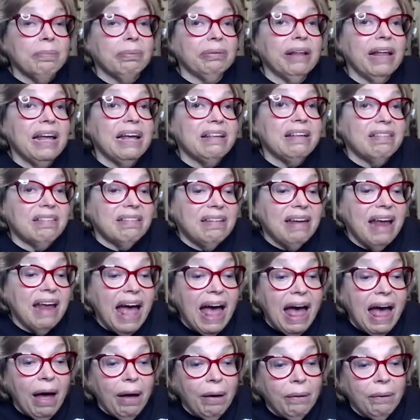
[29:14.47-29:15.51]
in
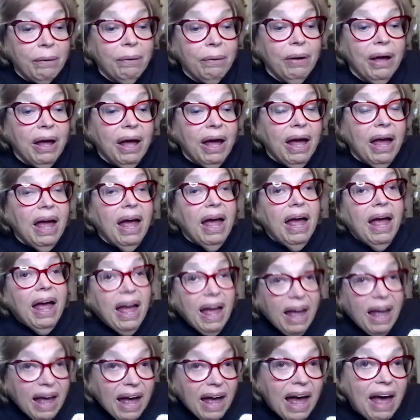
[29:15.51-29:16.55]
place now
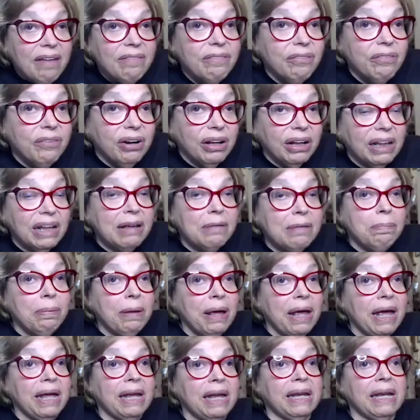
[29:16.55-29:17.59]
have really
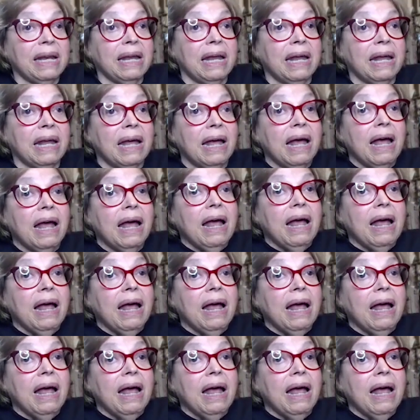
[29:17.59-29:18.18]
been